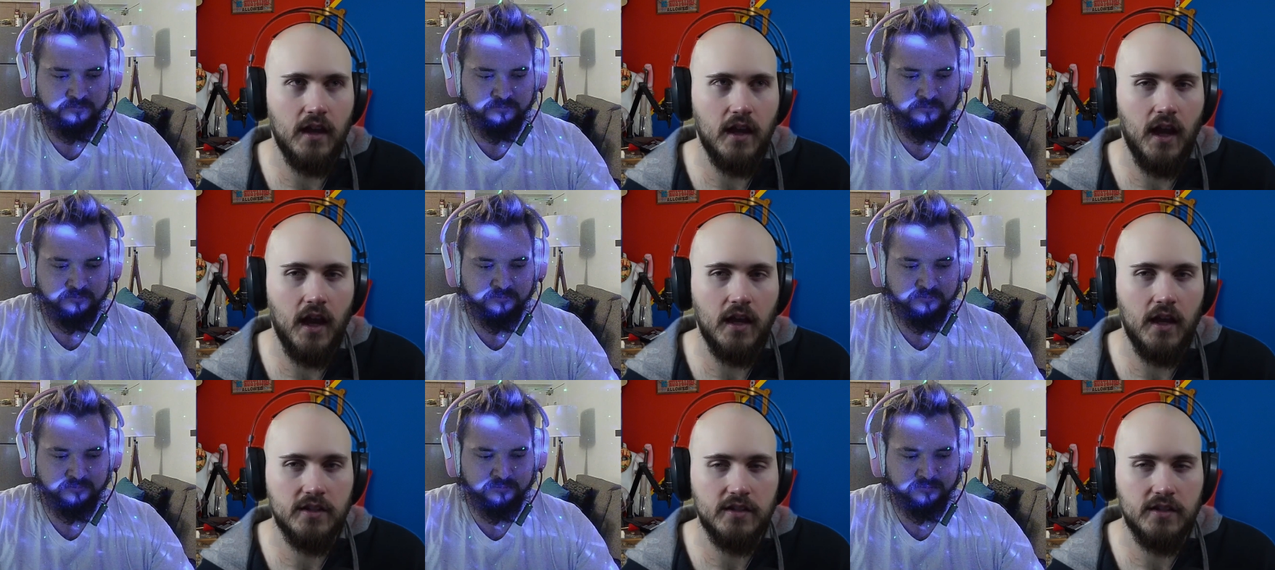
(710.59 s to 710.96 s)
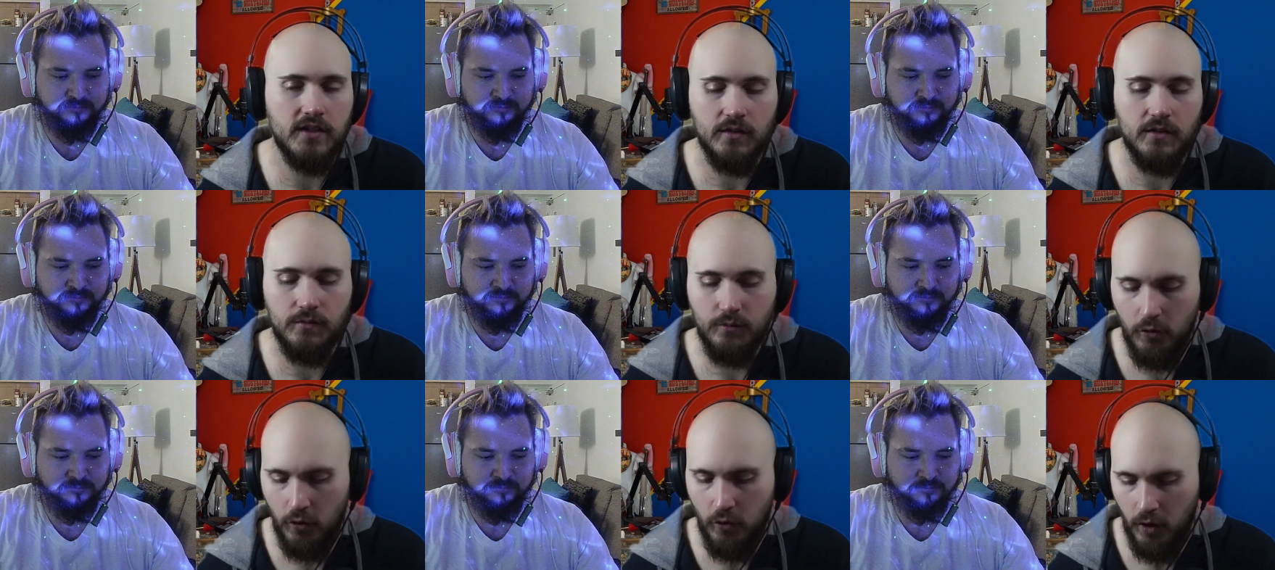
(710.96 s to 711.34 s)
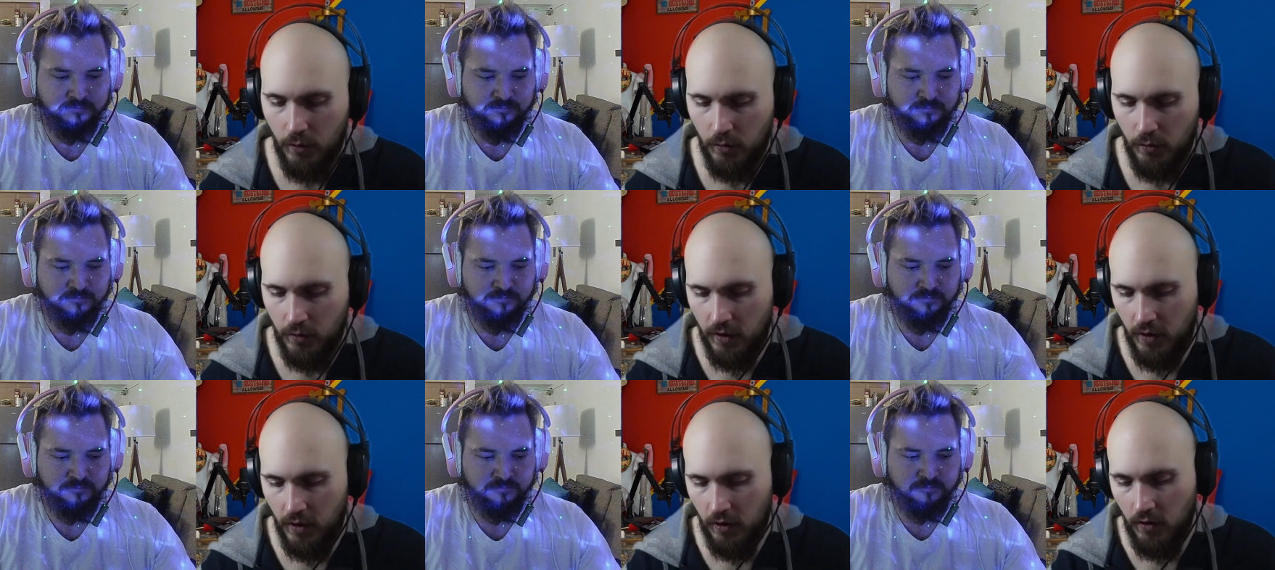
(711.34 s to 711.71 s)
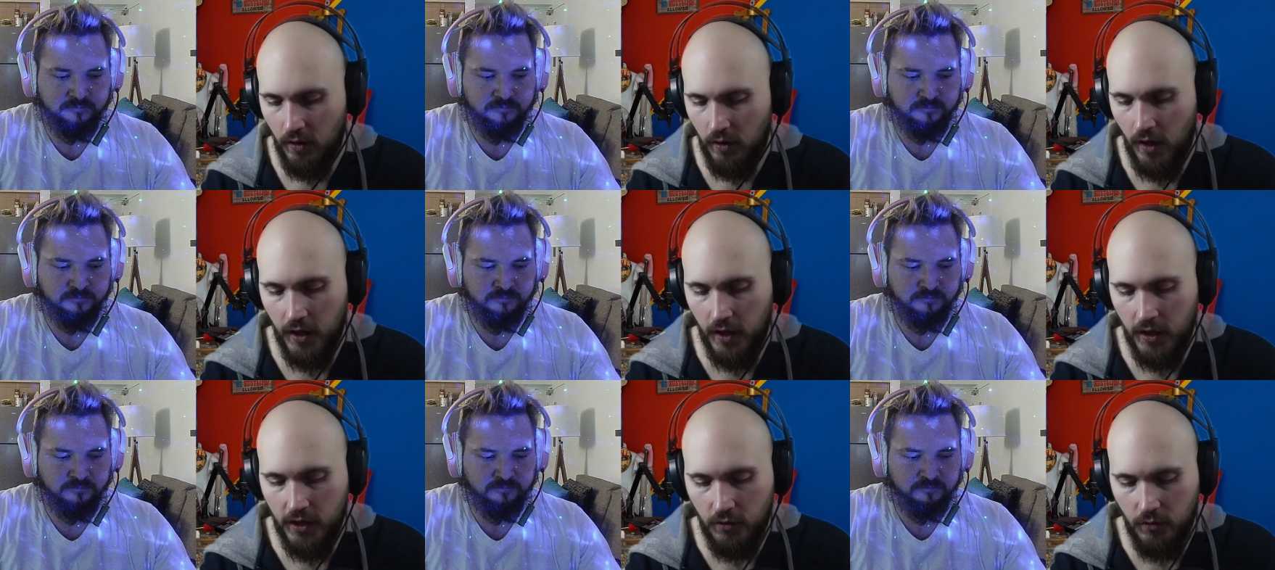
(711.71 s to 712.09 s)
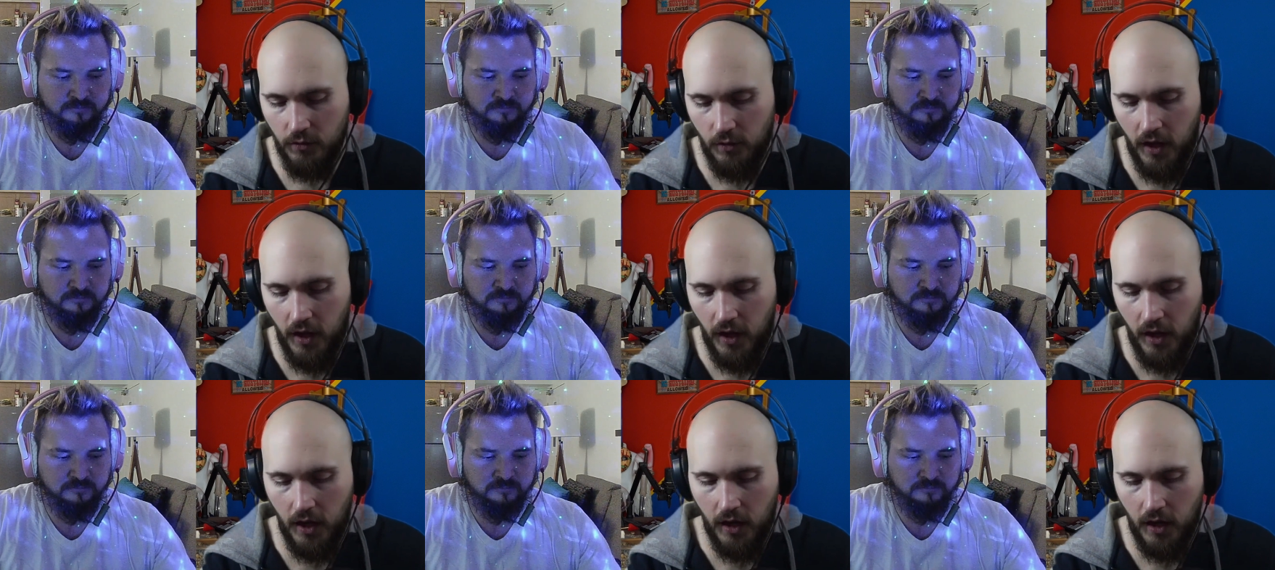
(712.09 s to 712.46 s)
Speaker 1: got to the point where they were like, you
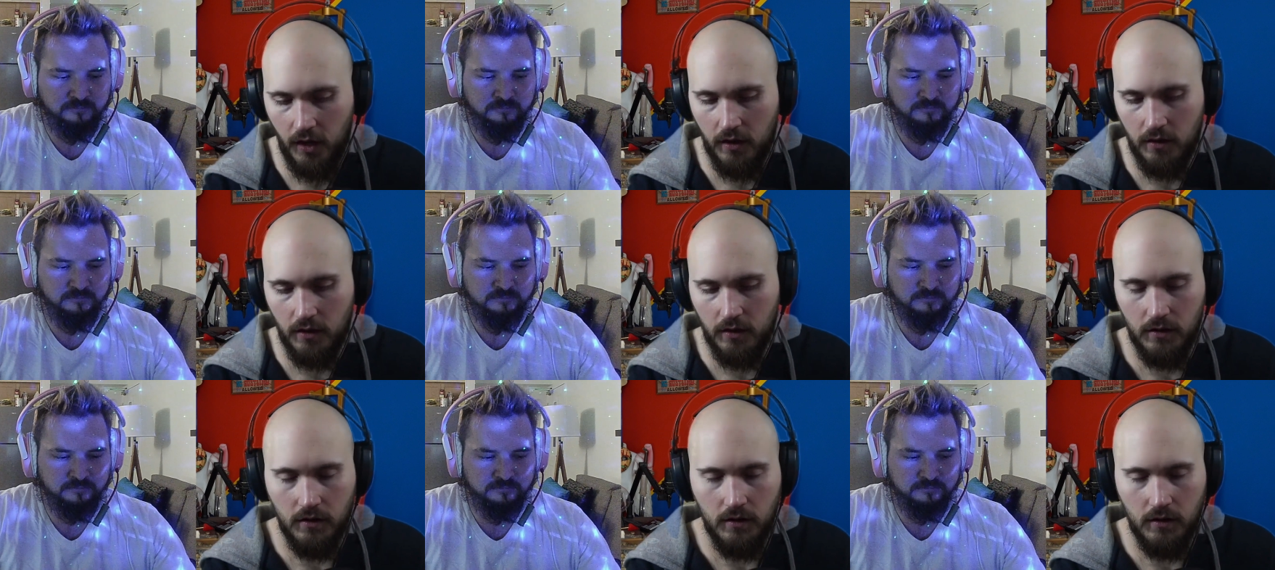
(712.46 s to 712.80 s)
can't